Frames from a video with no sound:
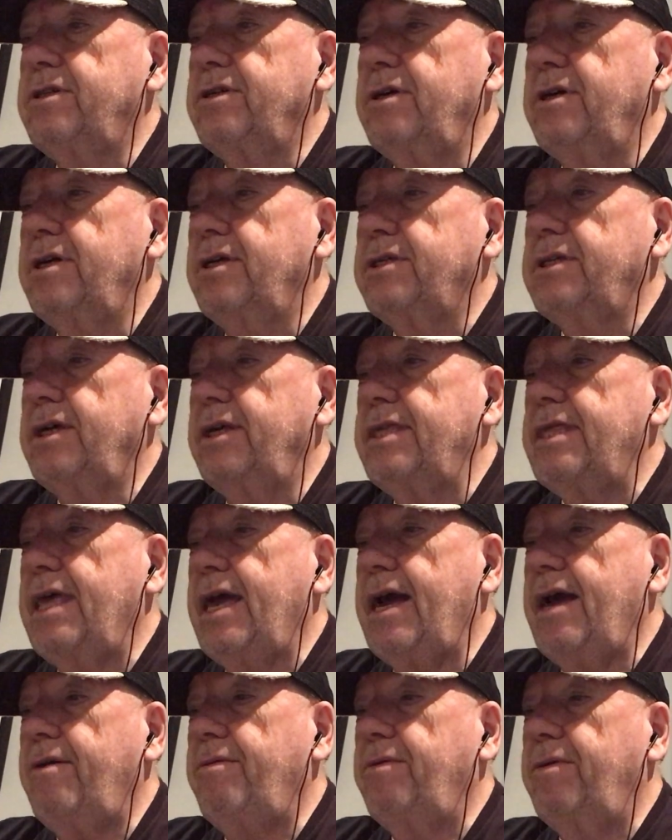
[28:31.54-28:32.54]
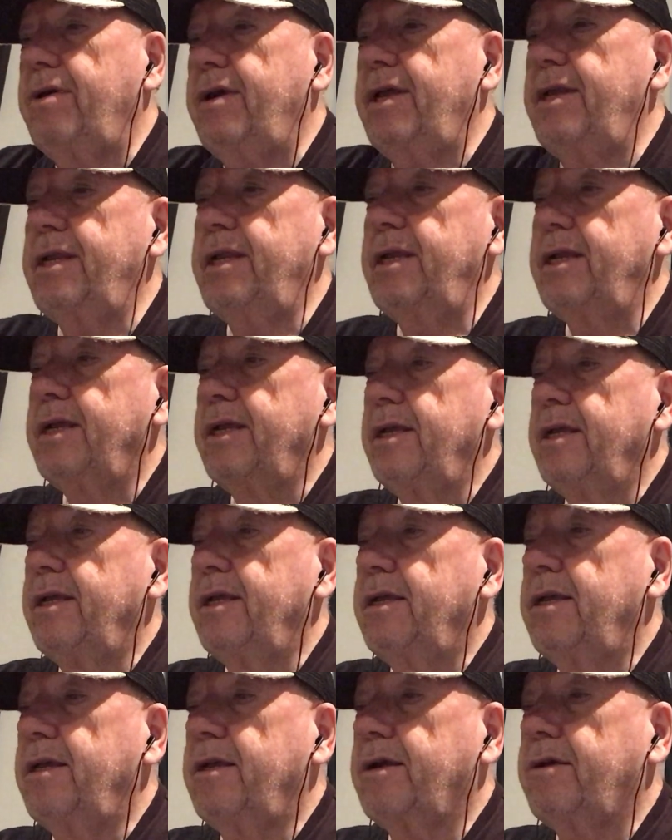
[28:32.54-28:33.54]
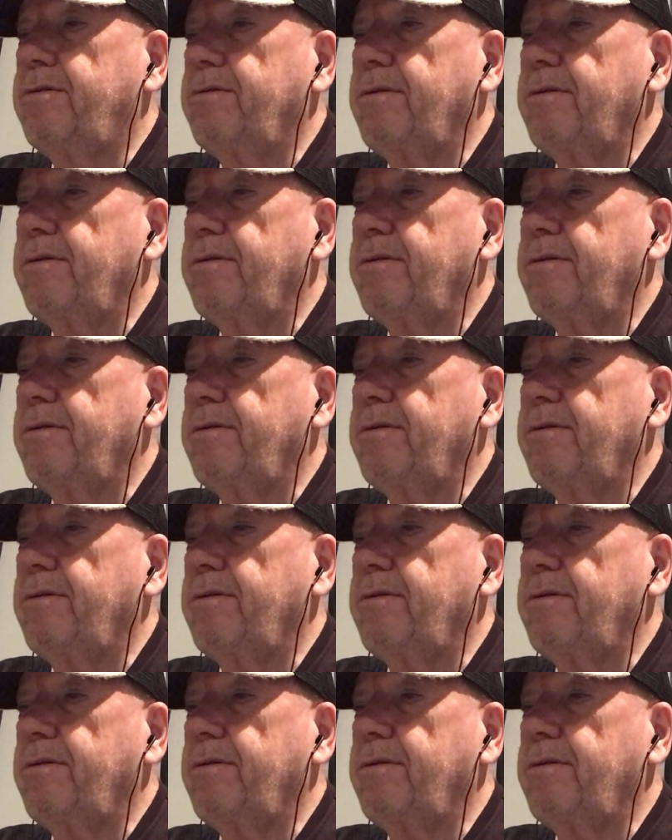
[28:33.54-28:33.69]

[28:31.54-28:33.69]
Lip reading: songs on that one. I'll